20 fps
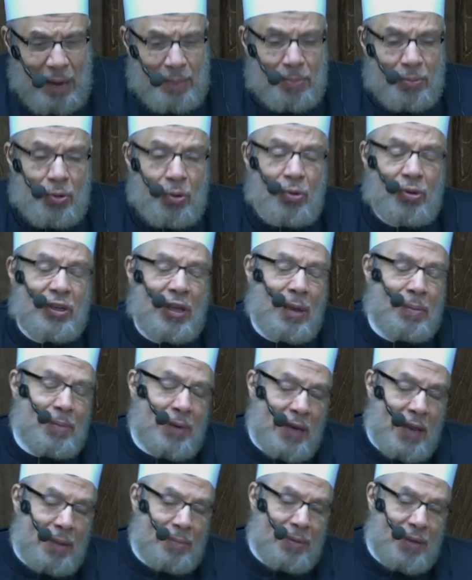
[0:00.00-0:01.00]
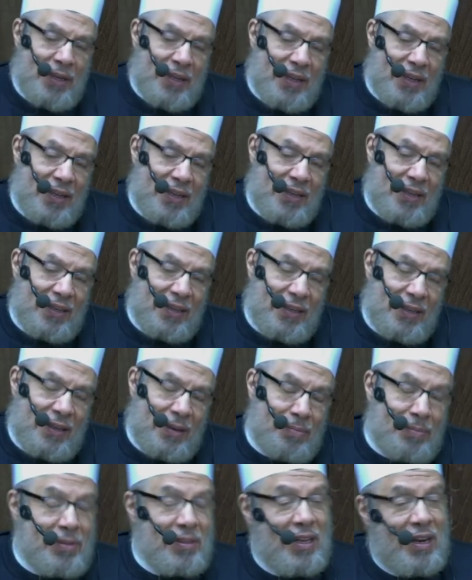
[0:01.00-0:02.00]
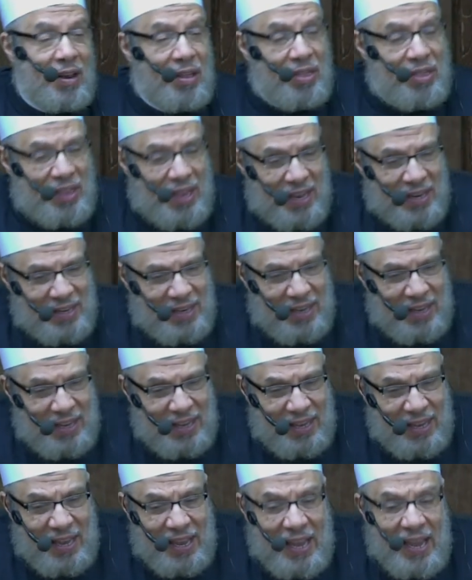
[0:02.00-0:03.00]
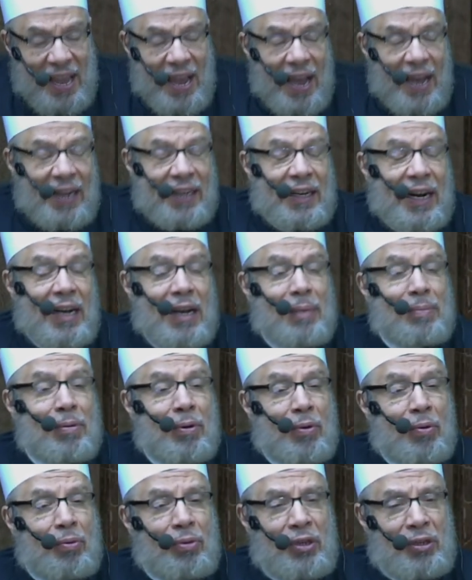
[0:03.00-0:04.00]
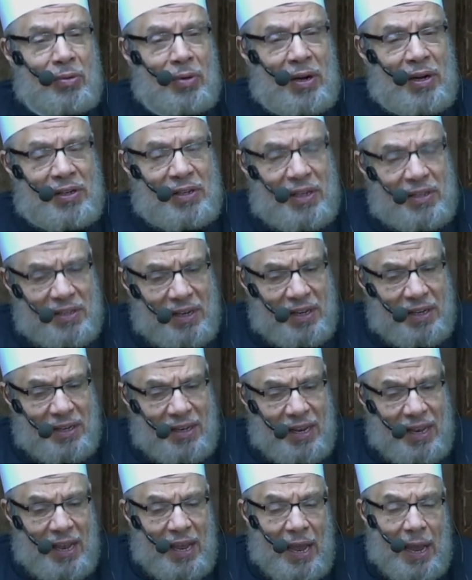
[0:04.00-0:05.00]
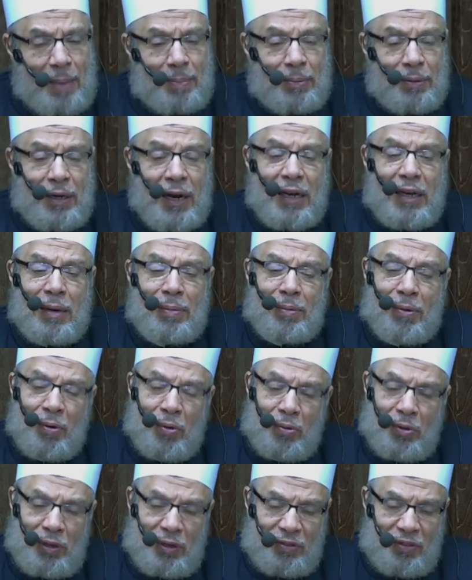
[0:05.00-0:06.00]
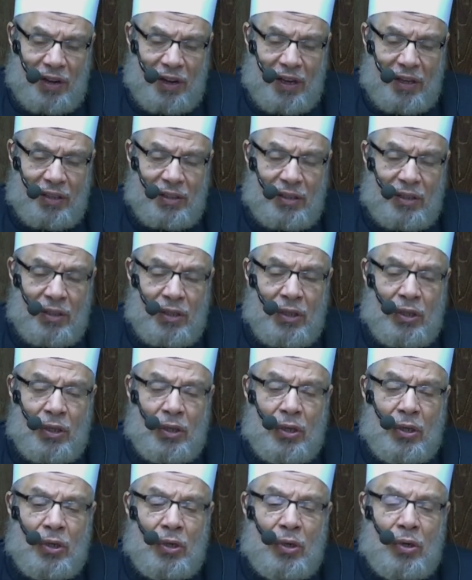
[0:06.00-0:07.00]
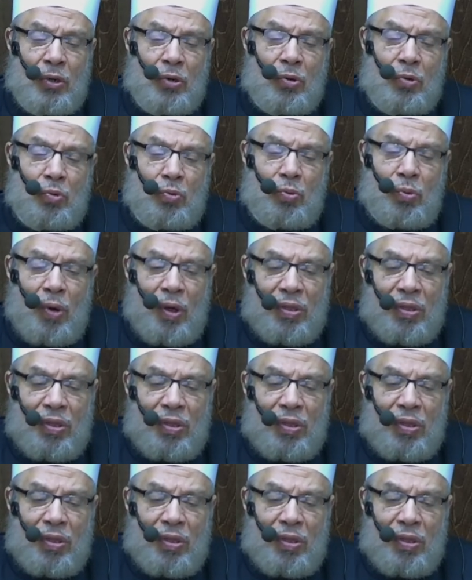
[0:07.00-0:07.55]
Was he awake or was he asleep? Second one, was it with the soul and body or just with the soul?